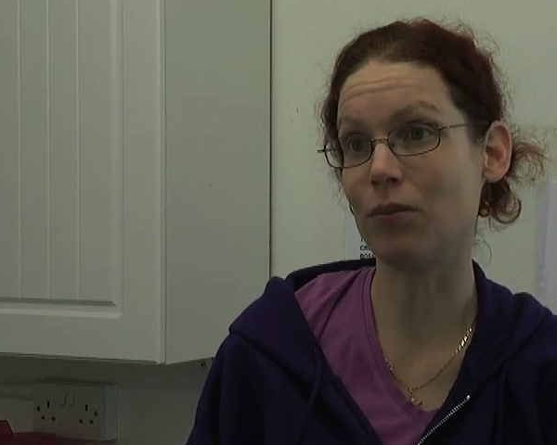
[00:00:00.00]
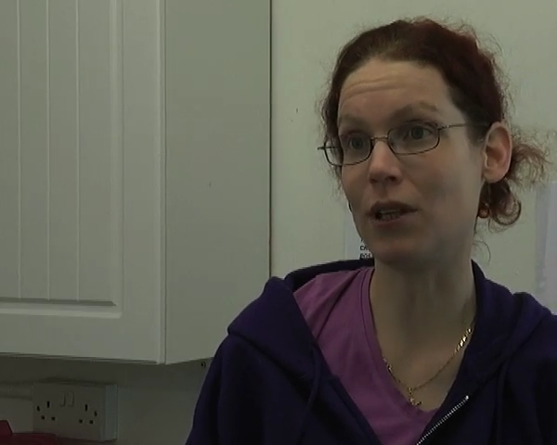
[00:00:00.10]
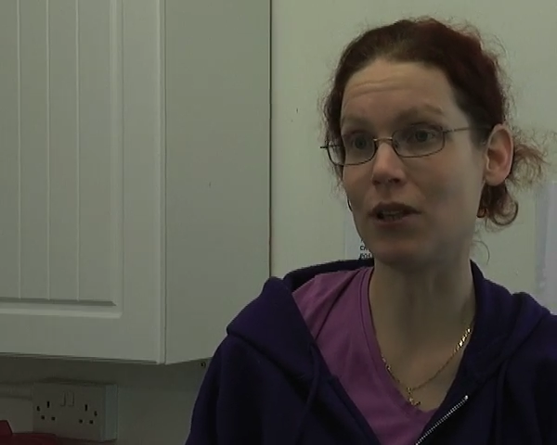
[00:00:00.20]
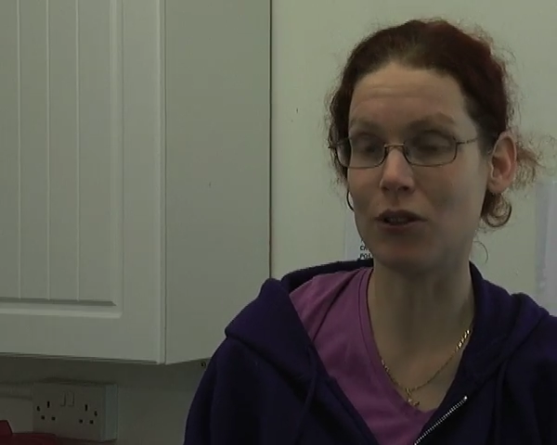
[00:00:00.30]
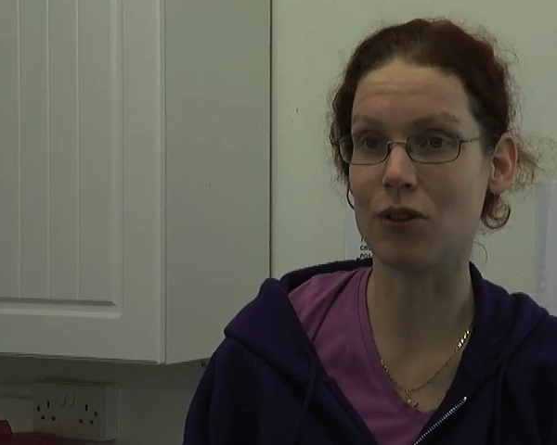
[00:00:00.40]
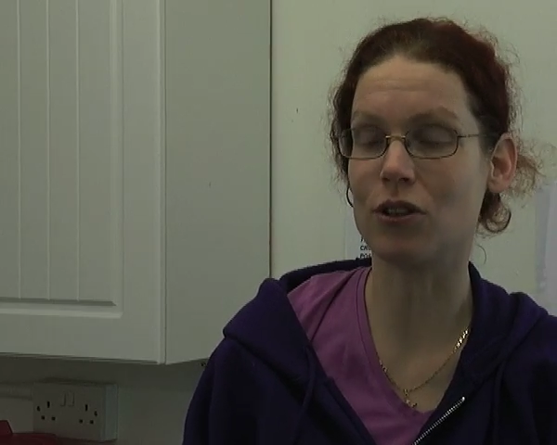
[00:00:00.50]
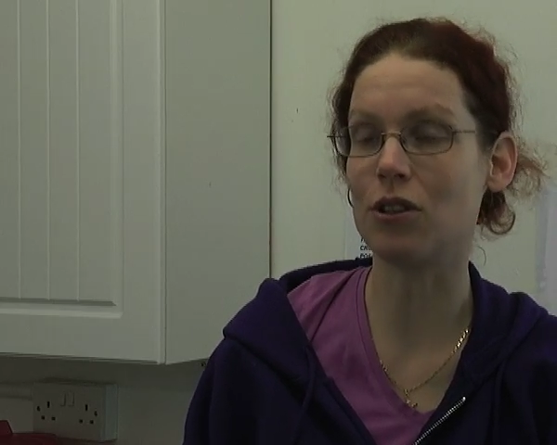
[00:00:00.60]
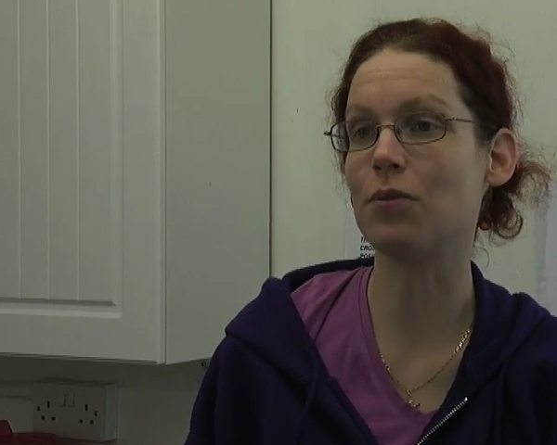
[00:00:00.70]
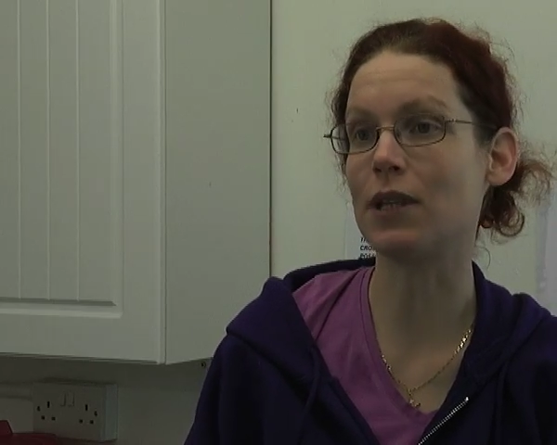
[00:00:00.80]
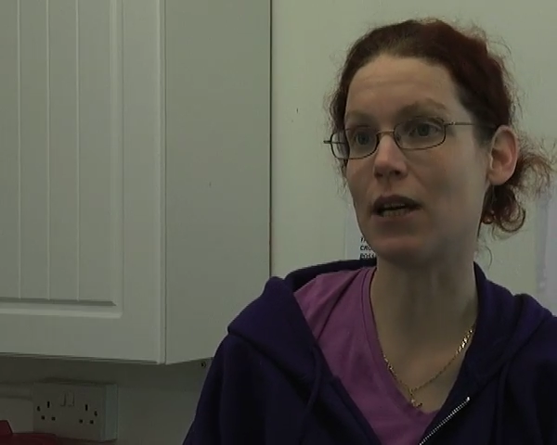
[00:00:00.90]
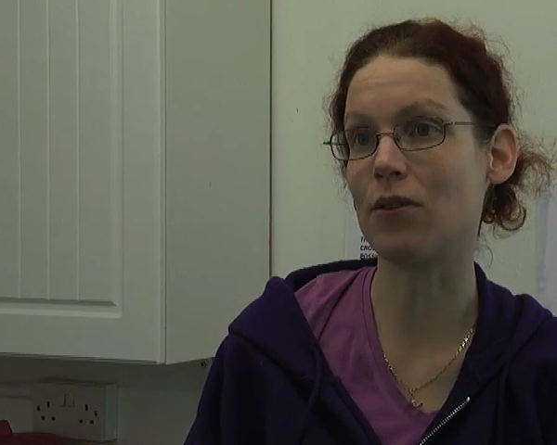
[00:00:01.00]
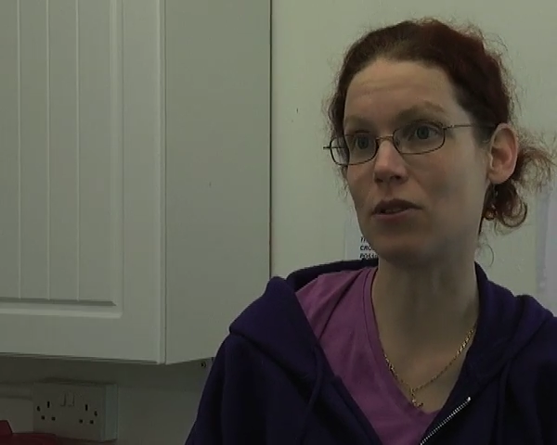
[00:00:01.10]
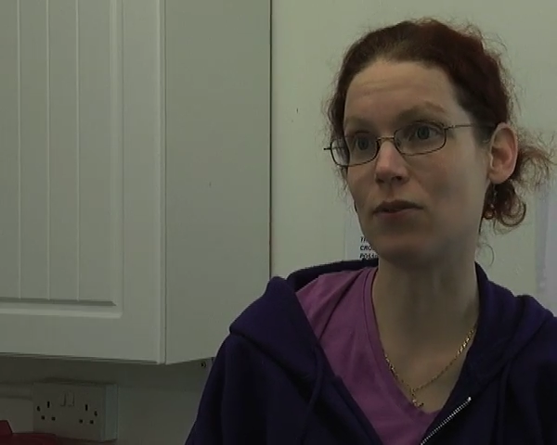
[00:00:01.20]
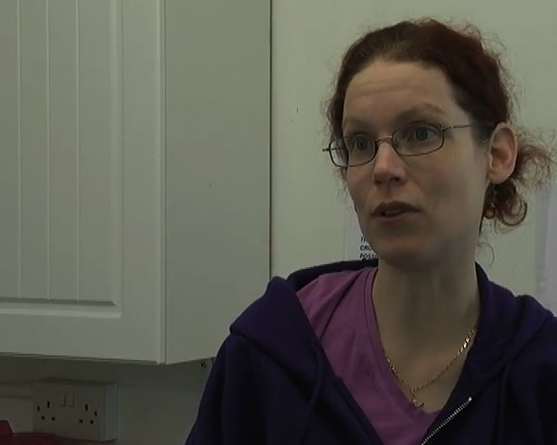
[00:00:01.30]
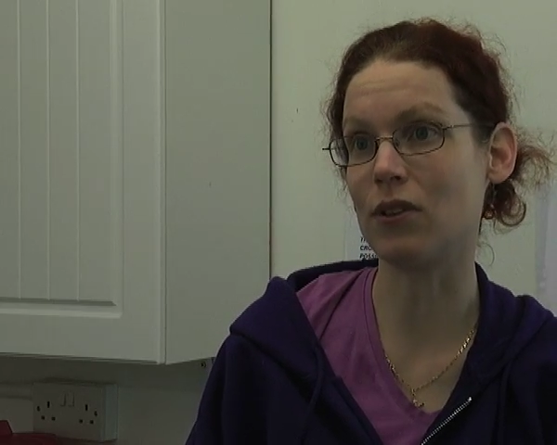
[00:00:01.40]
We couldn't do
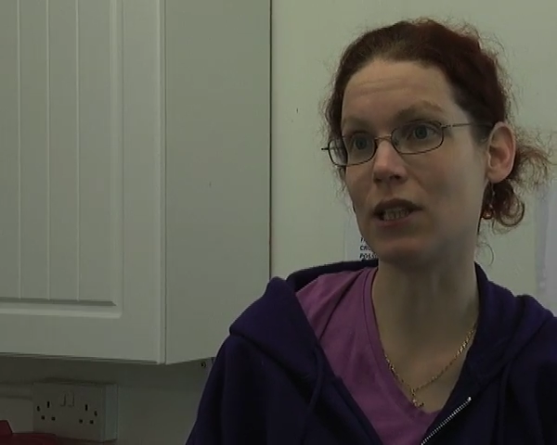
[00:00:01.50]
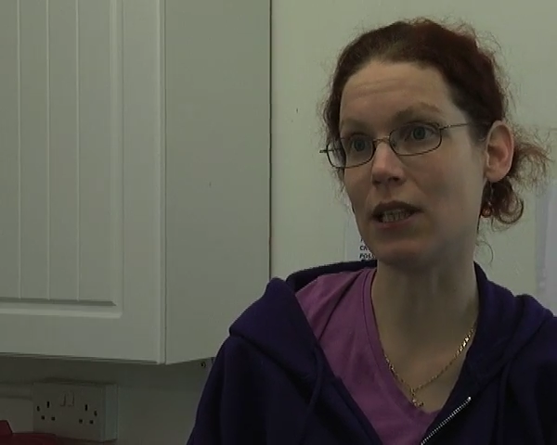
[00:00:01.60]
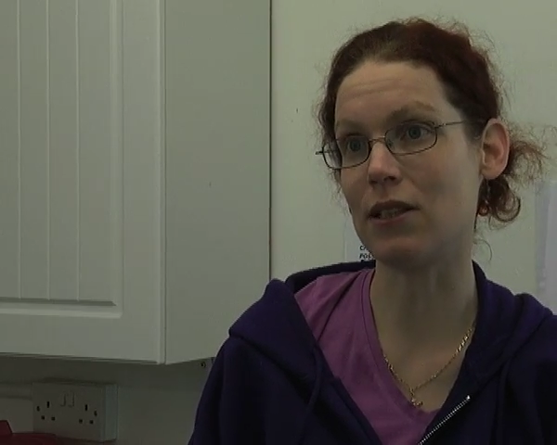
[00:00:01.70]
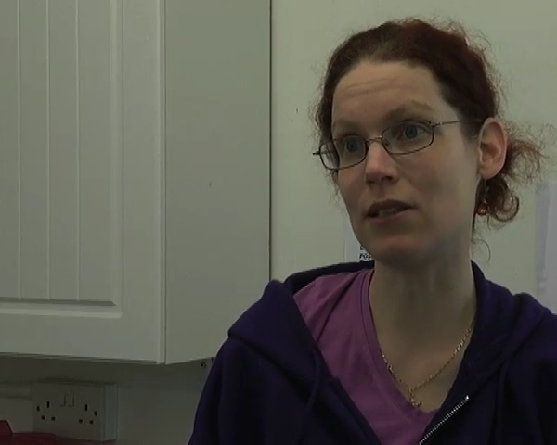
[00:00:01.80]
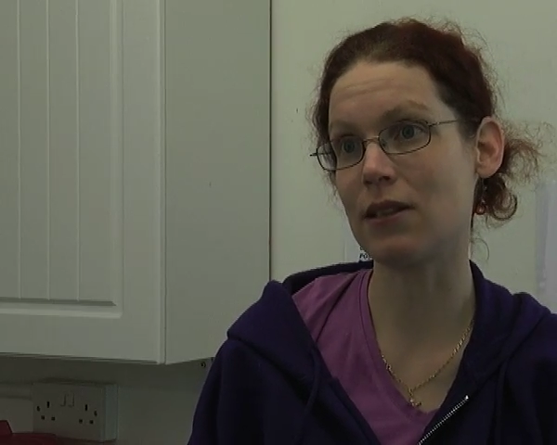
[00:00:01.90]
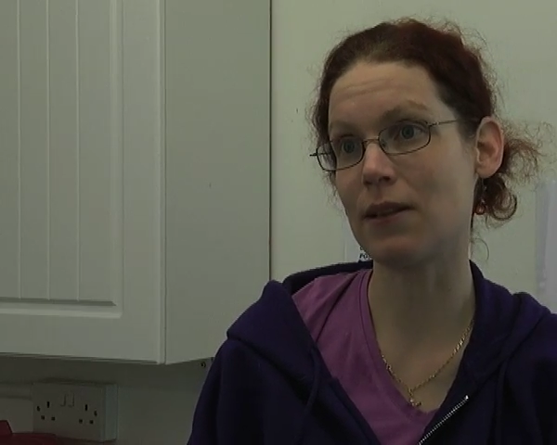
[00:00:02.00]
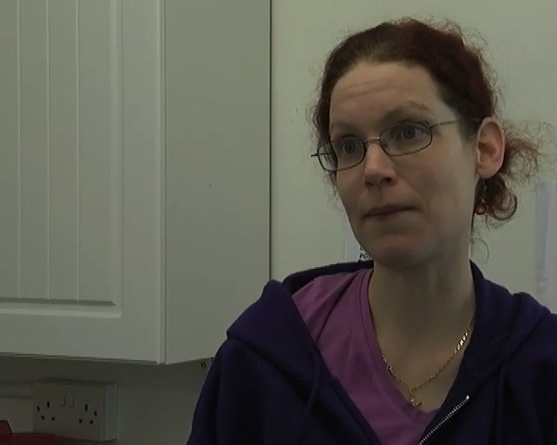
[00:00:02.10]
without volunteers.